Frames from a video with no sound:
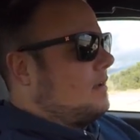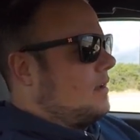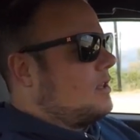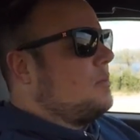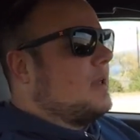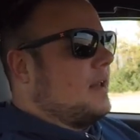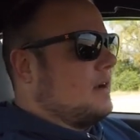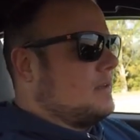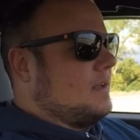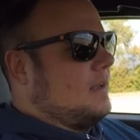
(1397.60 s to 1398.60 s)

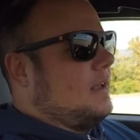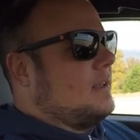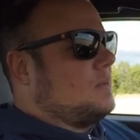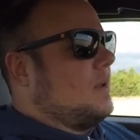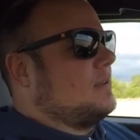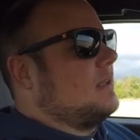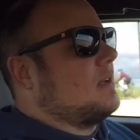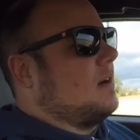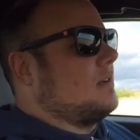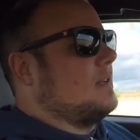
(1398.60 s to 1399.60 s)
accumulators as well as this
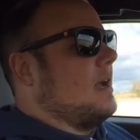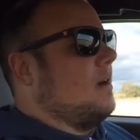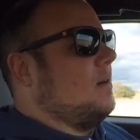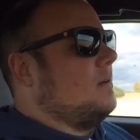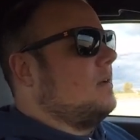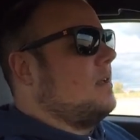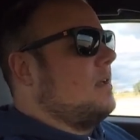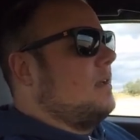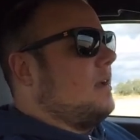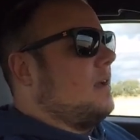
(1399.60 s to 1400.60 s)
car's now.
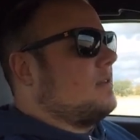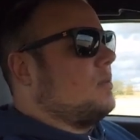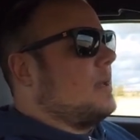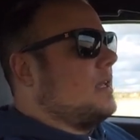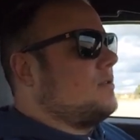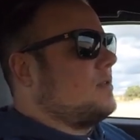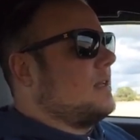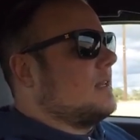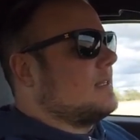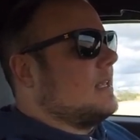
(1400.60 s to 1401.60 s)
So it'll be
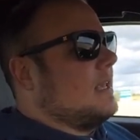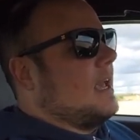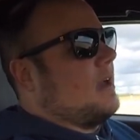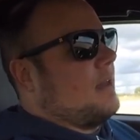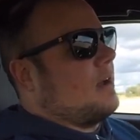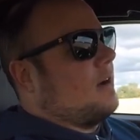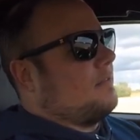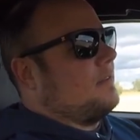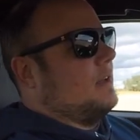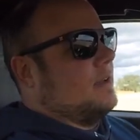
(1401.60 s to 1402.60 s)
interesting to see how that car
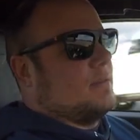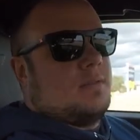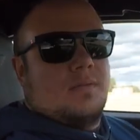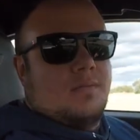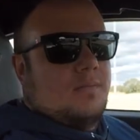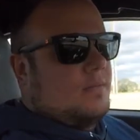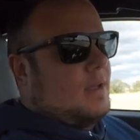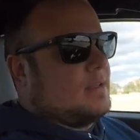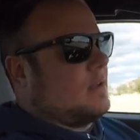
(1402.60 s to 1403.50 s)
feels as a